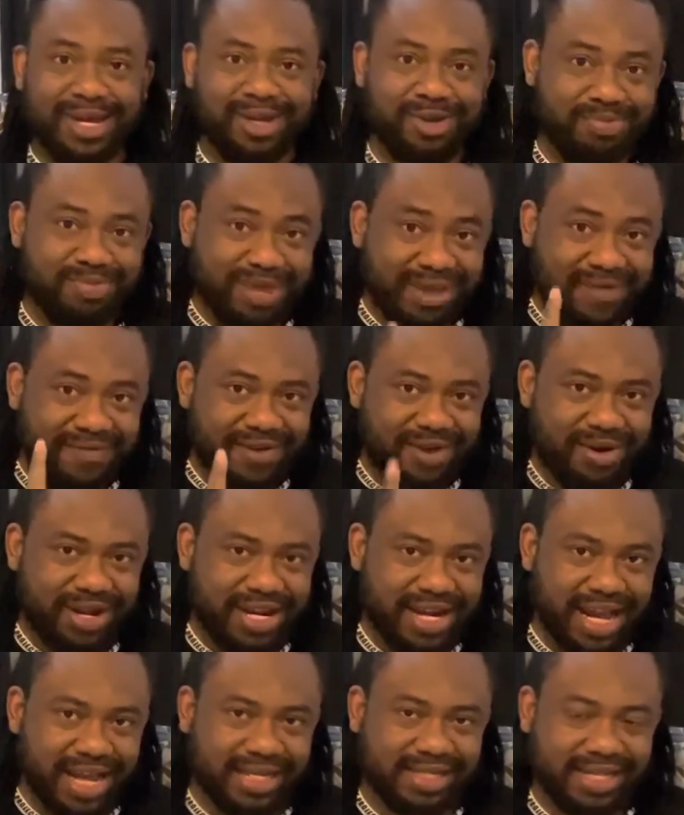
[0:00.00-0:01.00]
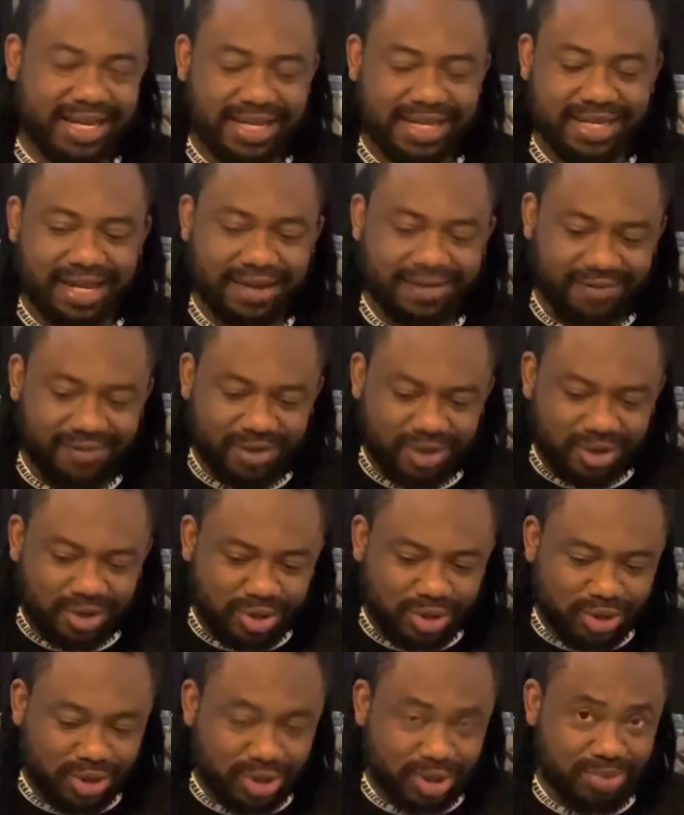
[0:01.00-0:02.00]
it'll be a very nice idea for you
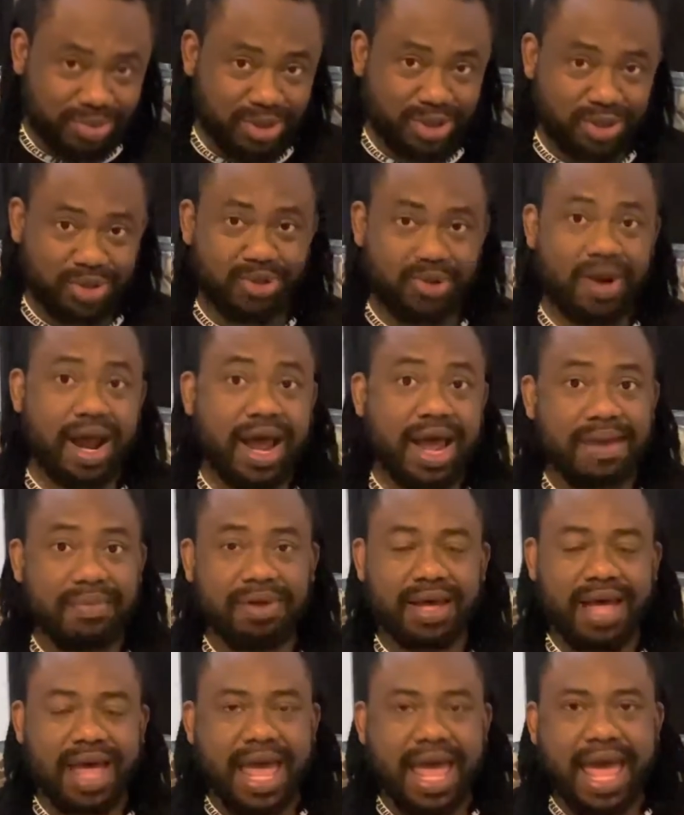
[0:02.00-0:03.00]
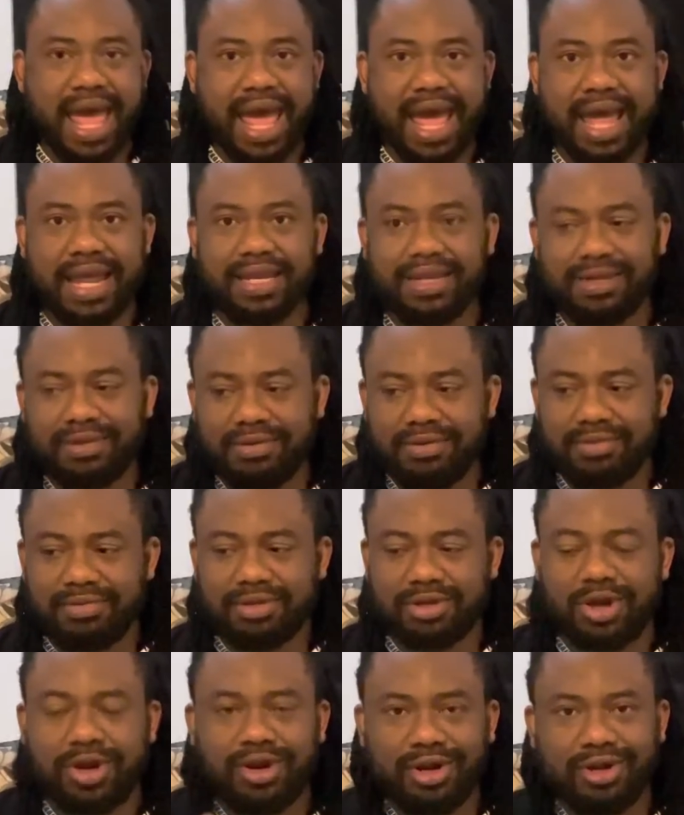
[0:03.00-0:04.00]
to subscribe and
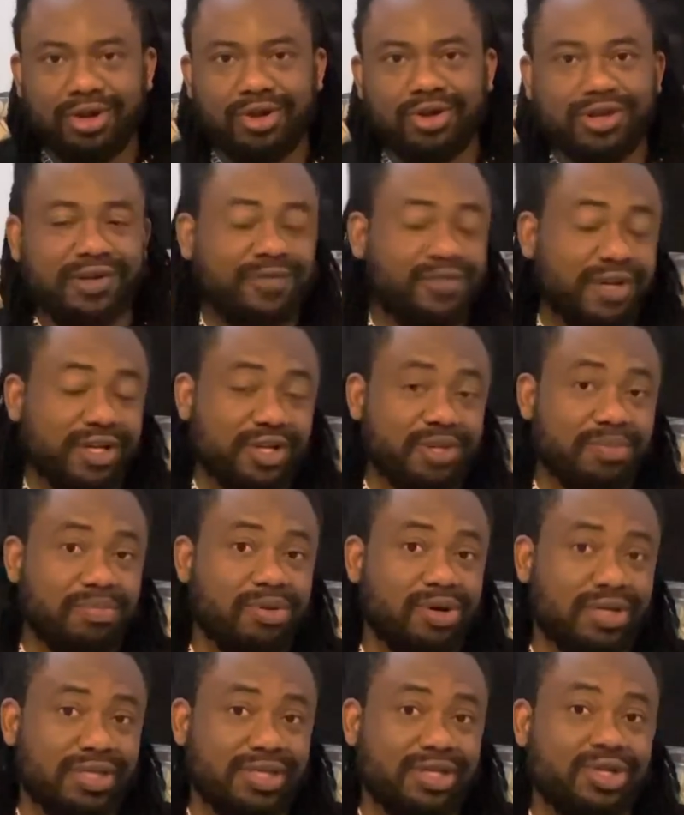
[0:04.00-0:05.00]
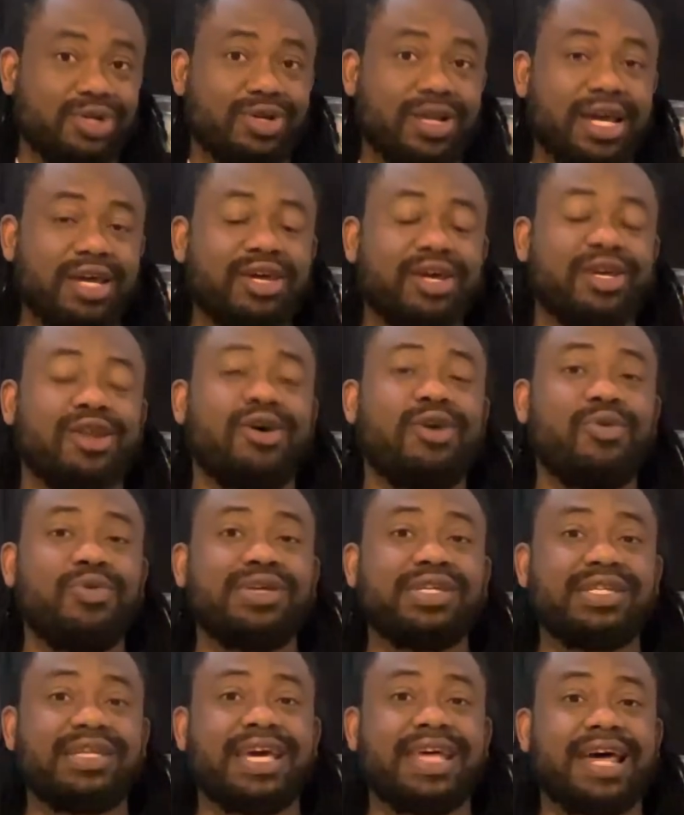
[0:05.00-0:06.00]
turn on your notification button so that you can
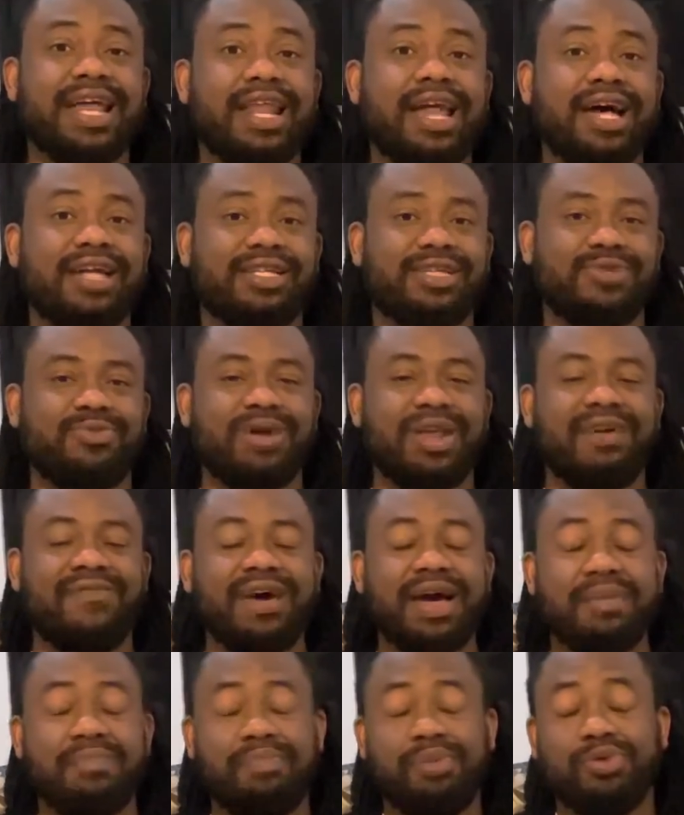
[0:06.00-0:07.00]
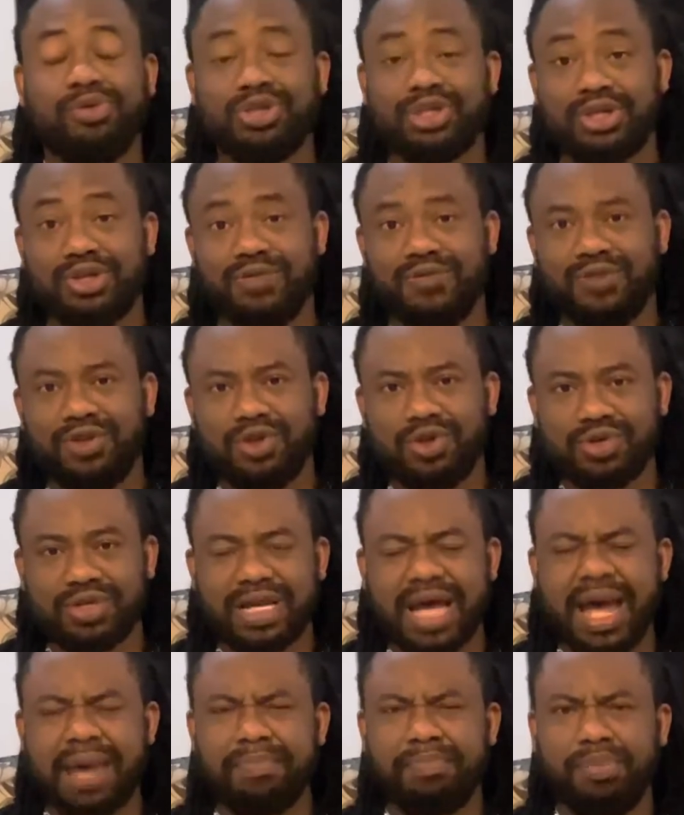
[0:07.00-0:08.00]
always get alerts whenever I post new videos.
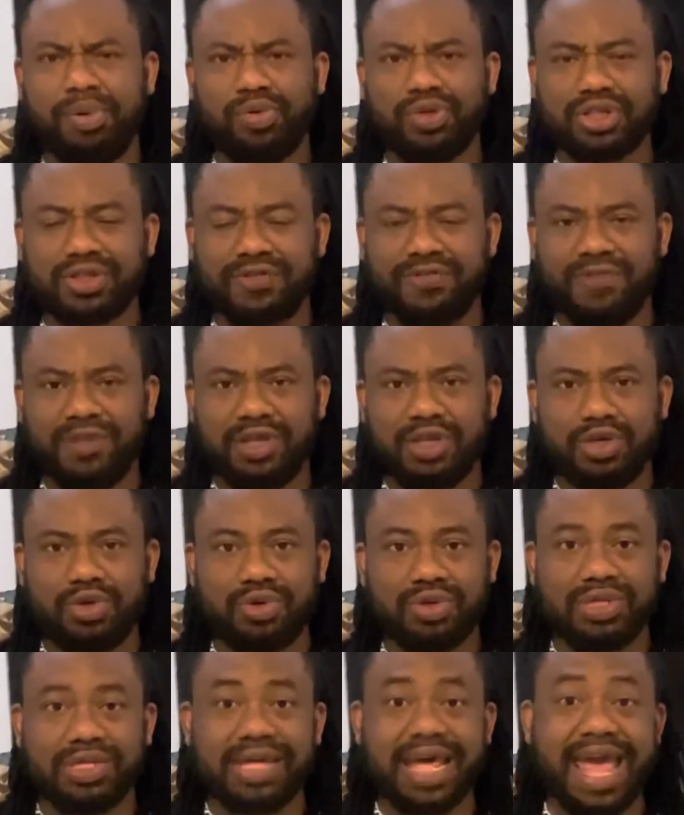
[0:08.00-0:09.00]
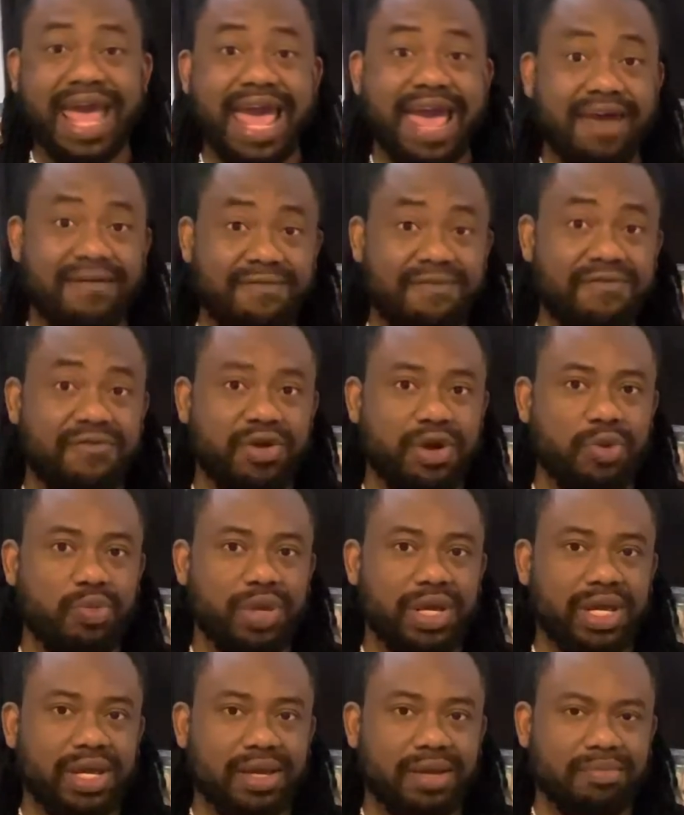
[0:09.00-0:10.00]
I post videos every
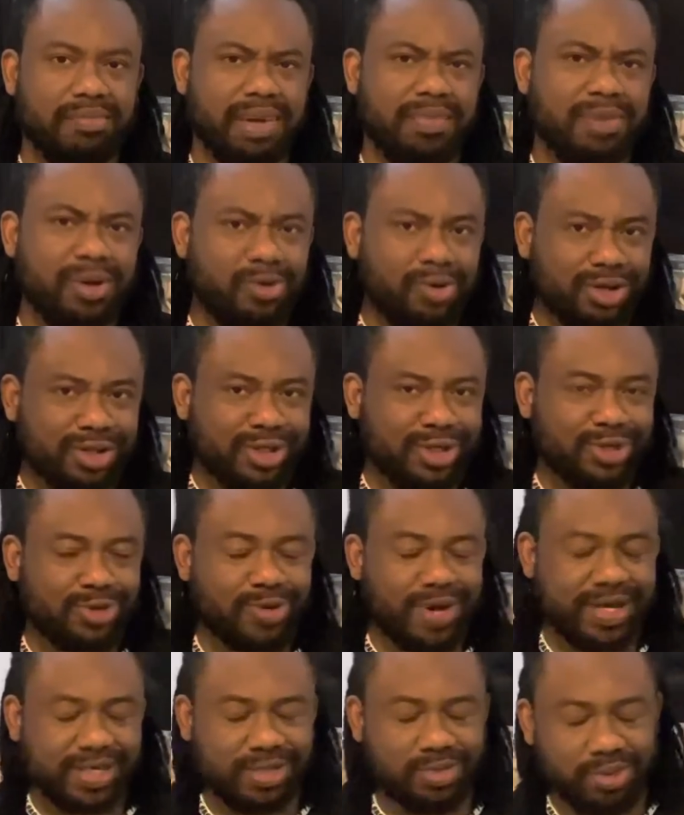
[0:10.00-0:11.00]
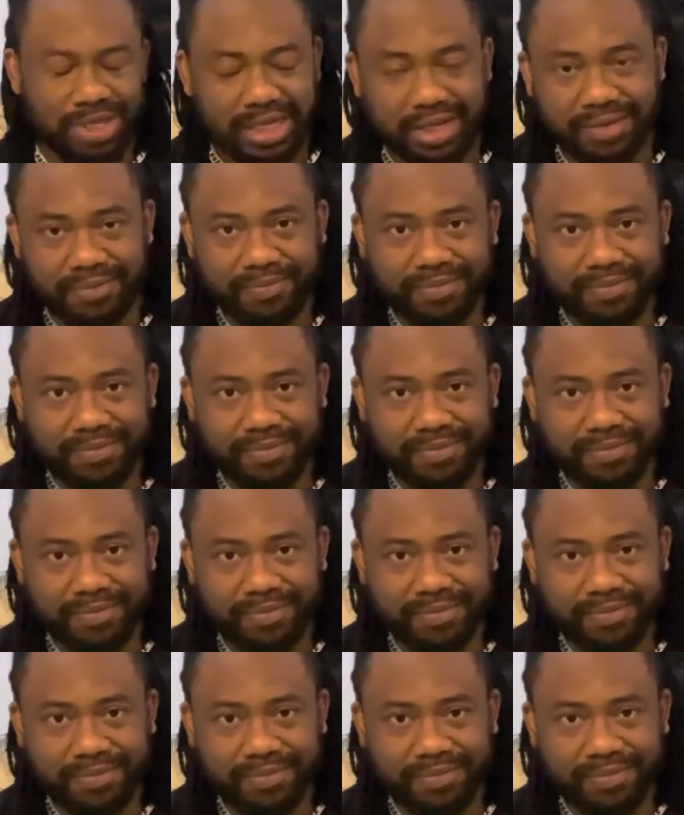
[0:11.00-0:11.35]
week, maybe once or twice a week.